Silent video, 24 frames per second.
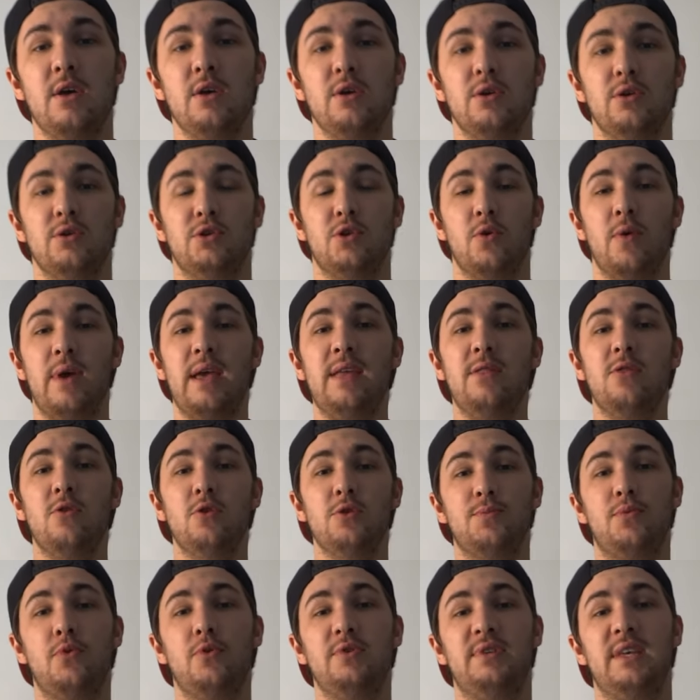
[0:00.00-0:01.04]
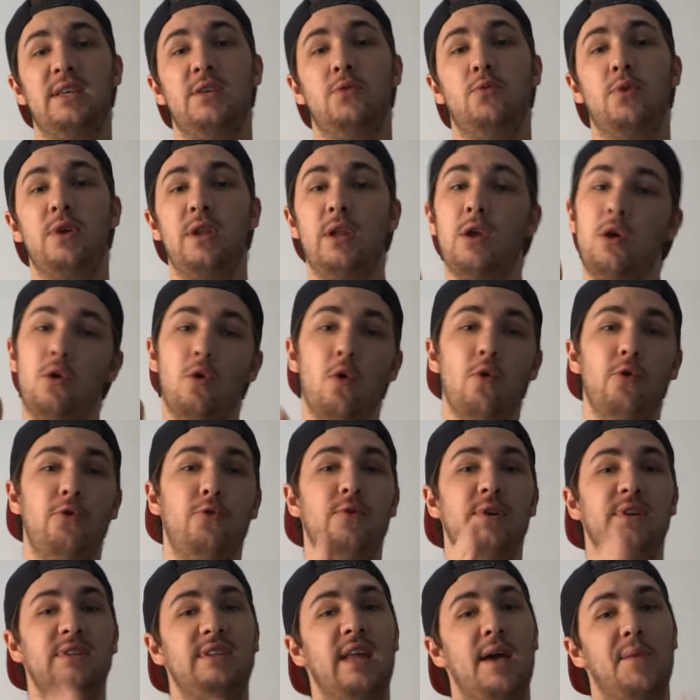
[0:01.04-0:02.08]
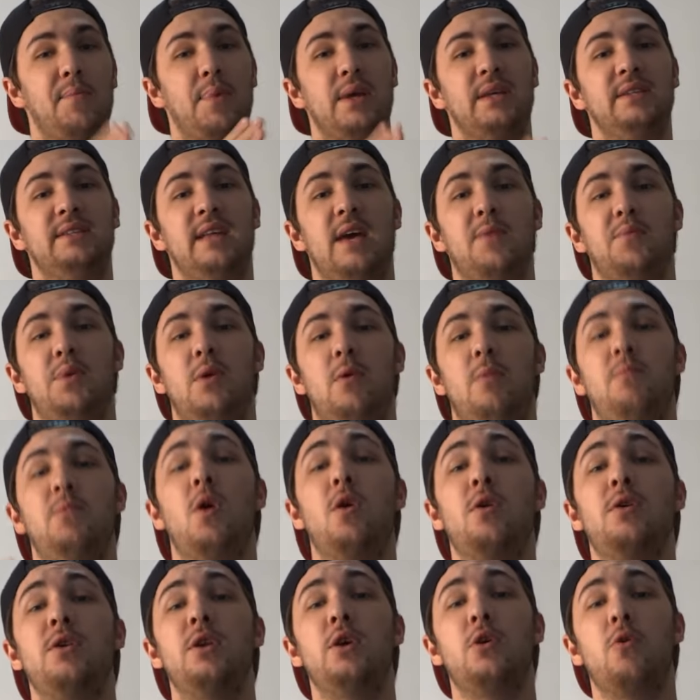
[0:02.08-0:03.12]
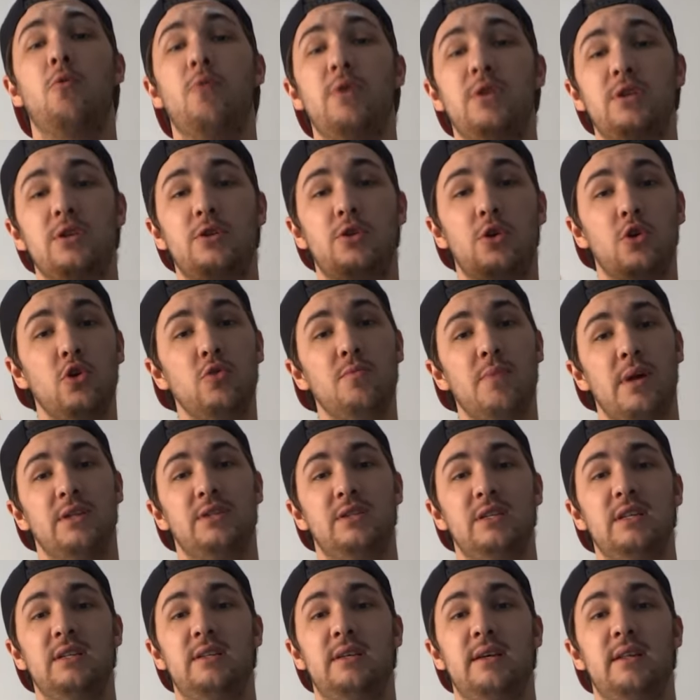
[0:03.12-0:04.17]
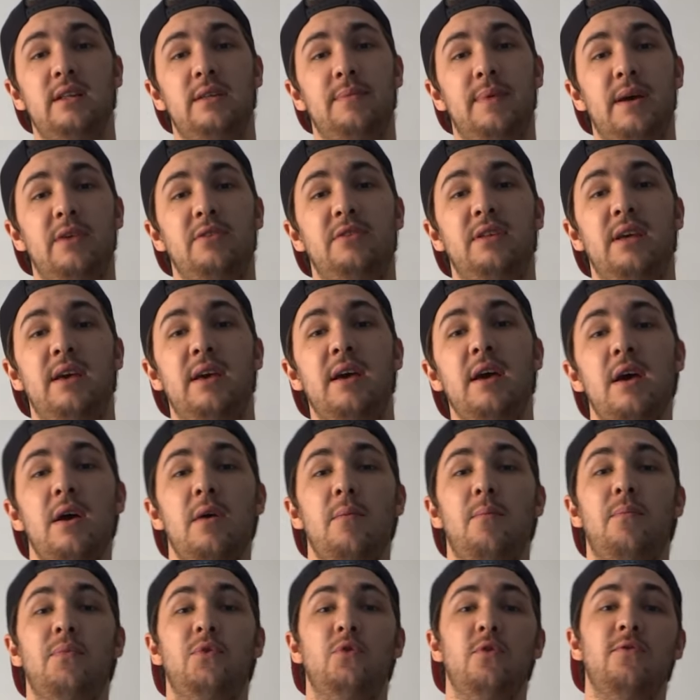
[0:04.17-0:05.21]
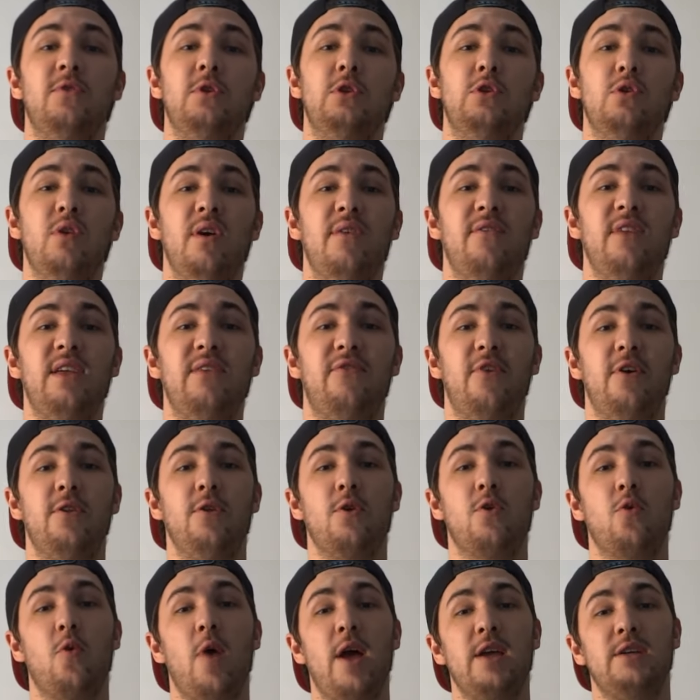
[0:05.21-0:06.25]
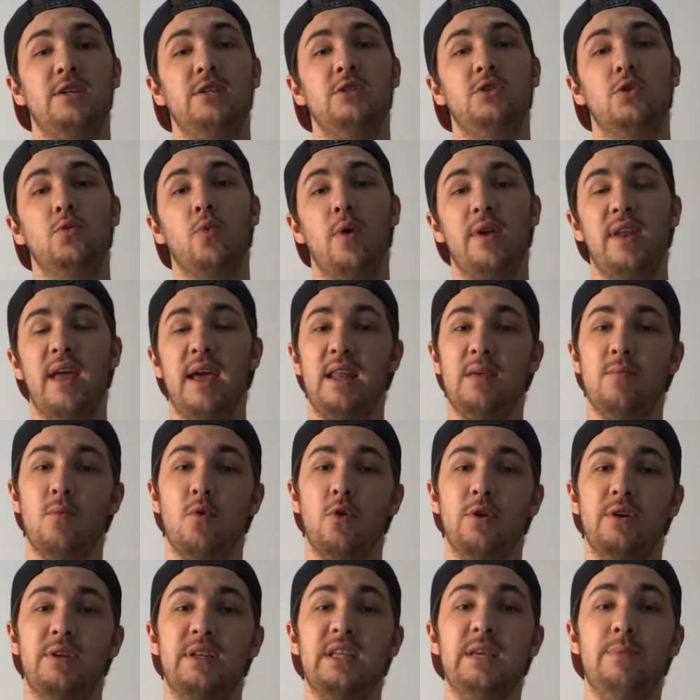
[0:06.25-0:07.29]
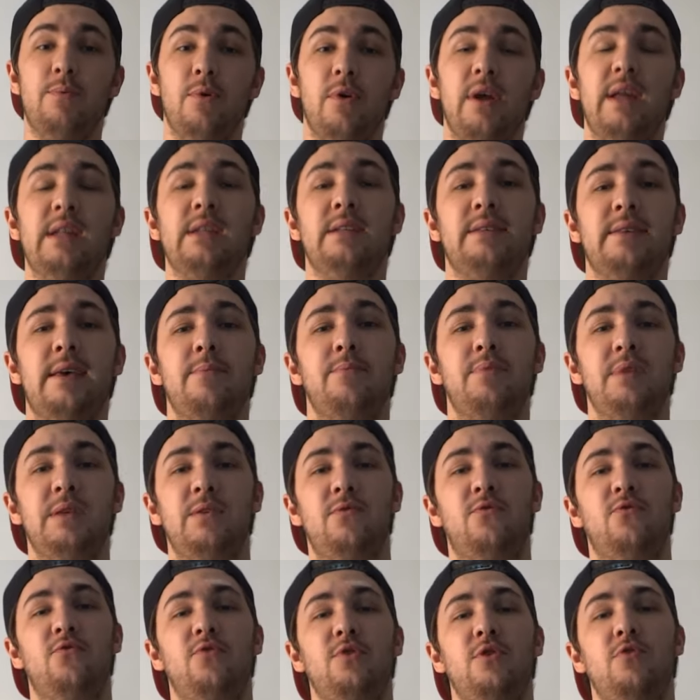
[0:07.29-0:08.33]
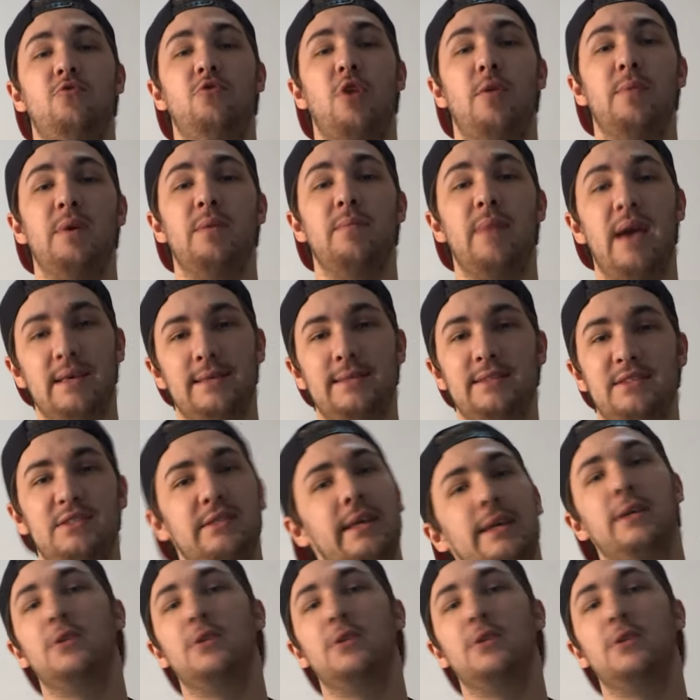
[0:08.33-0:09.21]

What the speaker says: So in those processes we're going to go through it step by step. Now I'm not going to go into too much detail about it, so if you do have any further questions or want any more deeper insight, please feel free to drop me a message as I can